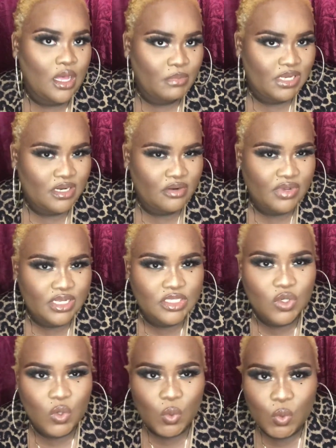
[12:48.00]
It didn't really
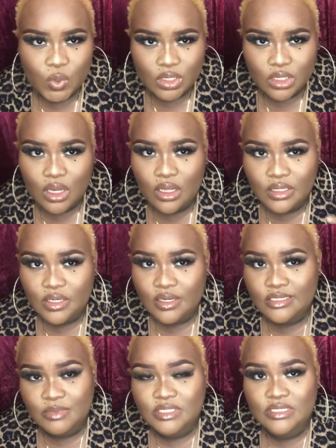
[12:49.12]
tone the color down
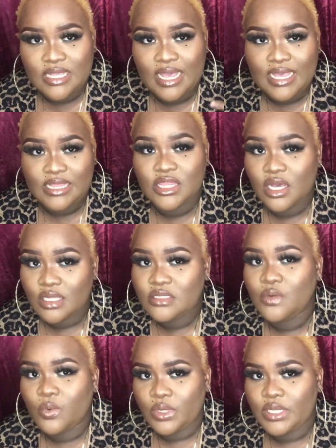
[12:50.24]
as much as I thought it
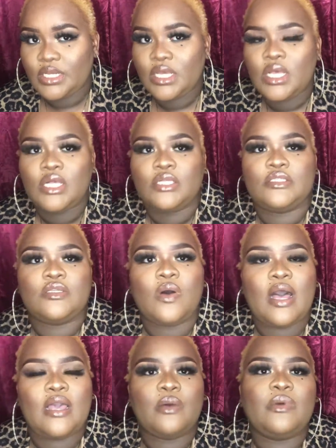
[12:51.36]
would, so
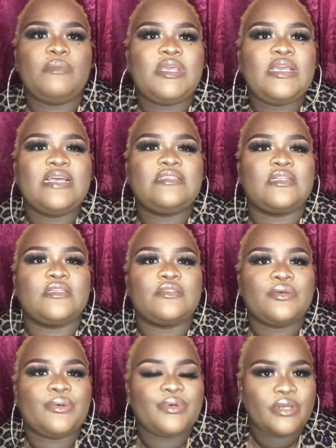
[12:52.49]
I will be getting a
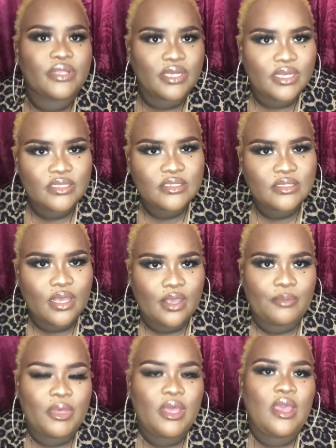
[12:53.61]
toner the next
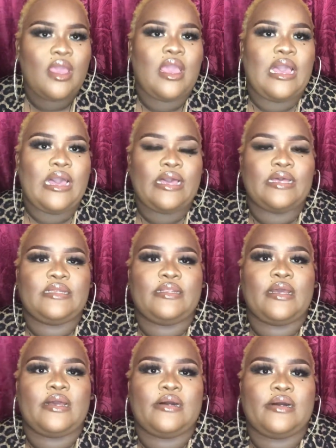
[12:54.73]
time, and
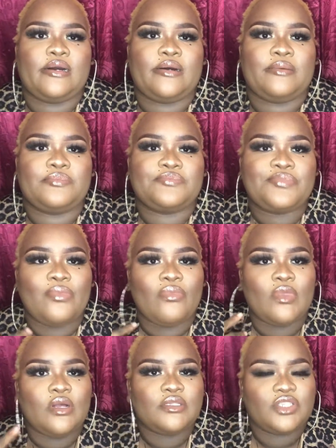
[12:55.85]

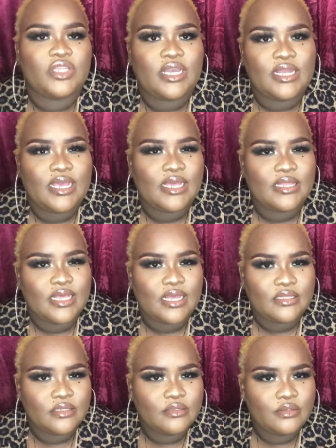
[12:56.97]
to try to get that,
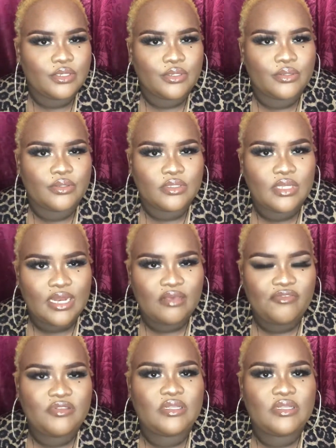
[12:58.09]
you know, lift.